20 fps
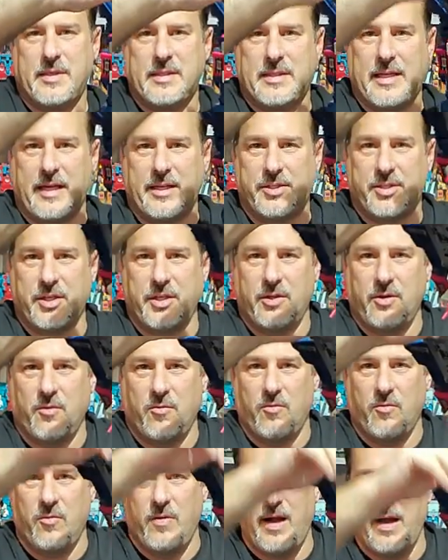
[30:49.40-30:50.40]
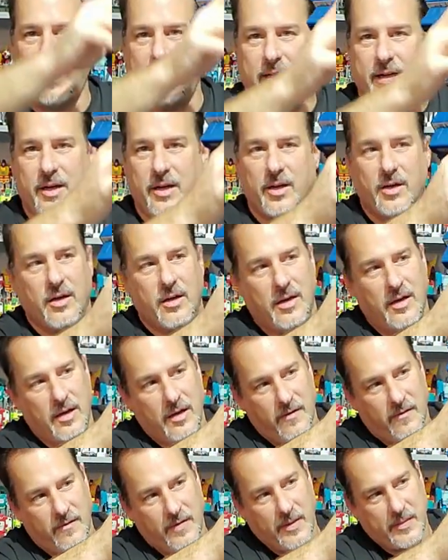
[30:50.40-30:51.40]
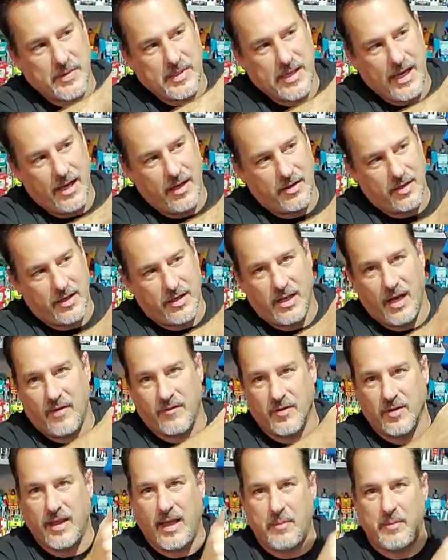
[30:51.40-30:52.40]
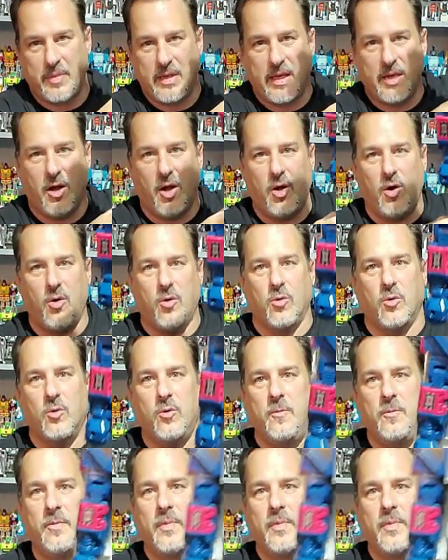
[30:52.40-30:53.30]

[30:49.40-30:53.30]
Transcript: section right here flips down to cover that big hole.